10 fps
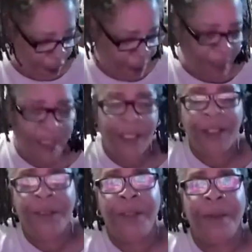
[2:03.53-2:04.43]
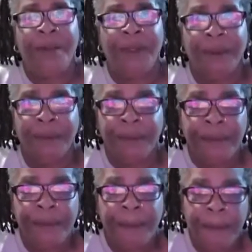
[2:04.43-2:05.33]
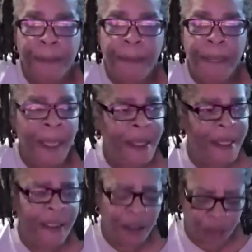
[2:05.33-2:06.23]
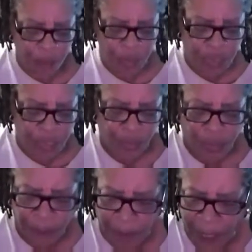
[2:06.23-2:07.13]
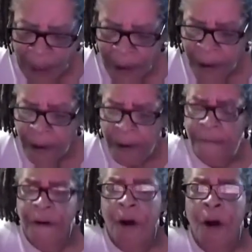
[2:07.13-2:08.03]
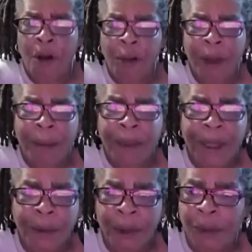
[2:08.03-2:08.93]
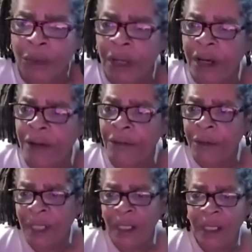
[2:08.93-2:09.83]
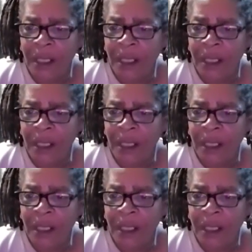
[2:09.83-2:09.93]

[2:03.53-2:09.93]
Let me tell you something. And this is no disrespect for all of my people in recovery.